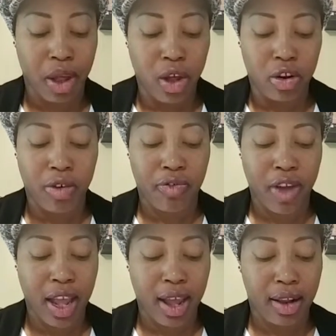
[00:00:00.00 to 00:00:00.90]
To
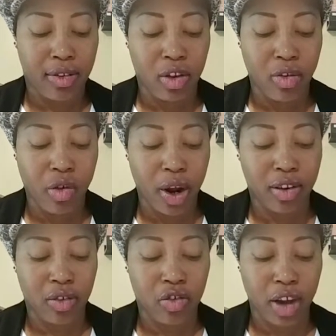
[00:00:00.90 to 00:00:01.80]
fans, the
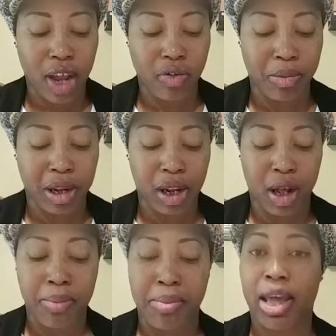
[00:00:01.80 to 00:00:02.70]
voice of Jay from
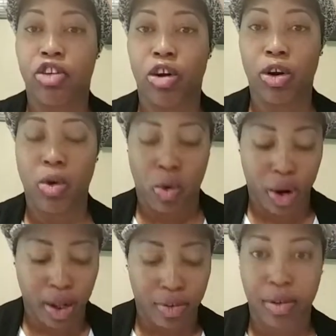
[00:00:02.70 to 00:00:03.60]
Club Med
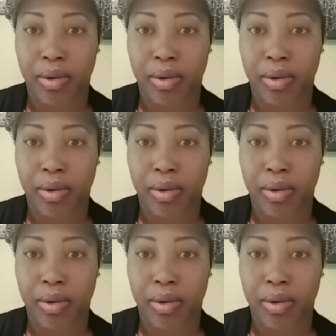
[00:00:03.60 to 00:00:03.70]
Turquoise